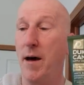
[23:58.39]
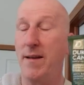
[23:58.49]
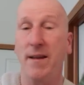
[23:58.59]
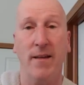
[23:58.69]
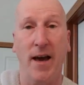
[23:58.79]

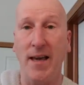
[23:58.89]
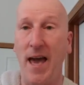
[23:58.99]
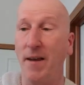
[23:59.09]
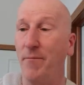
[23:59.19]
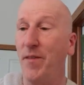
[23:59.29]
But
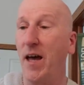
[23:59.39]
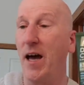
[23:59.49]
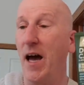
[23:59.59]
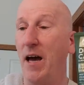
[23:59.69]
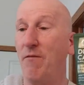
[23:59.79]
again,
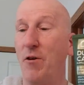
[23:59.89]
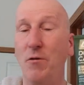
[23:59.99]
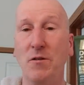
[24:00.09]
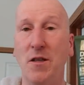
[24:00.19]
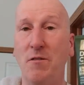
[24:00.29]
uh, I've
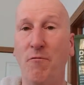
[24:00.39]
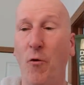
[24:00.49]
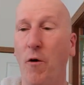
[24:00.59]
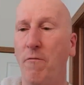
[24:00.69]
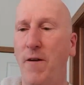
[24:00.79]
used it
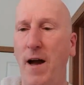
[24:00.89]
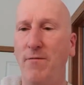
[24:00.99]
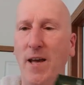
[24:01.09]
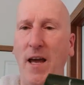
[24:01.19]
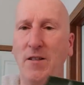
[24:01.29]
for
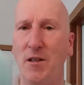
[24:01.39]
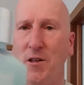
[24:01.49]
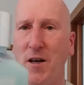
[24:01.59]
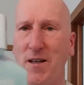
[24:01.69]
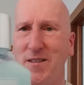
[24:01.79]
five days
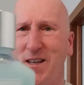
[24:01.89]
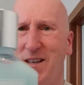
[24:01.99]
and look,